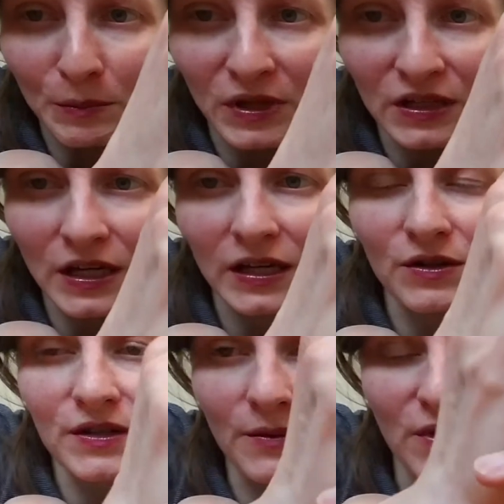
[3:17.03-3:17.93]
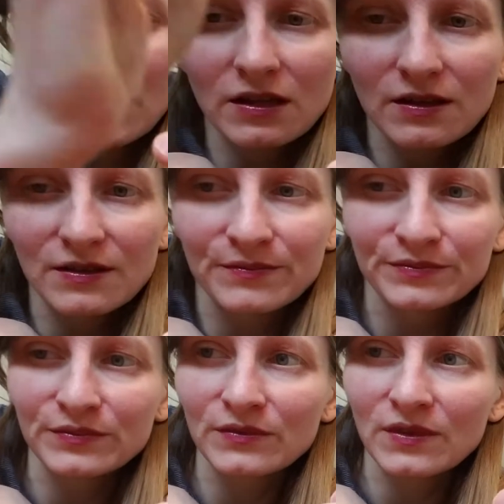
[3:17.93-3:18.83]
midnight or something.
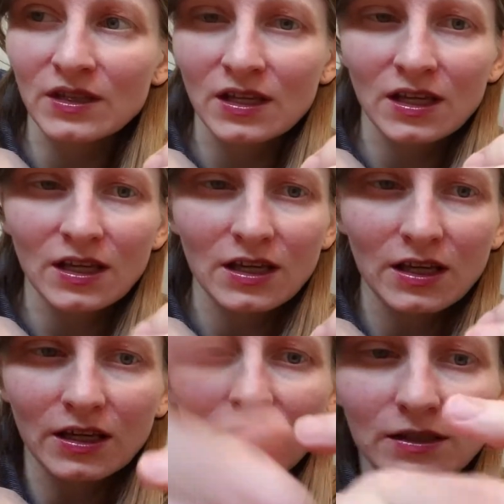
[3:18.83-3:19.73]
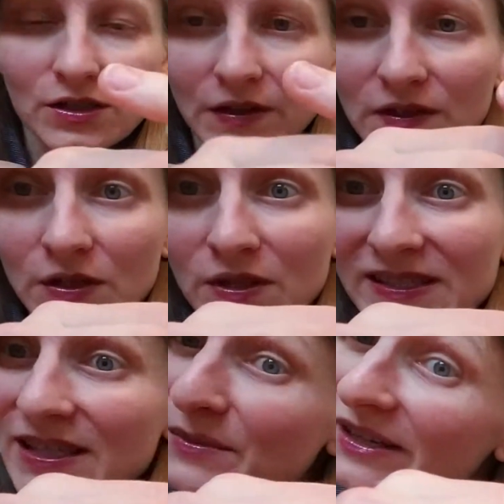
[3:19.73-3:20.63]
And you have to do this
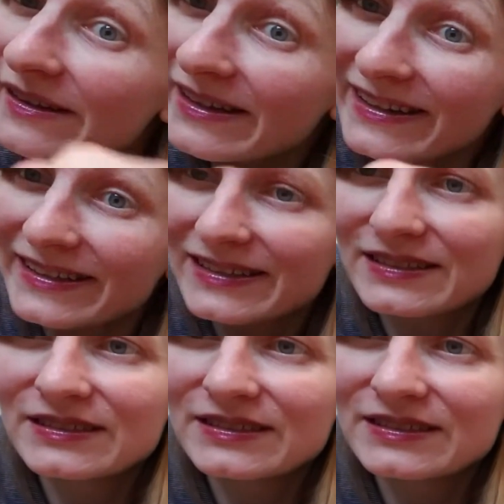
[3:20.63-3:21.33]
in the middle of the night.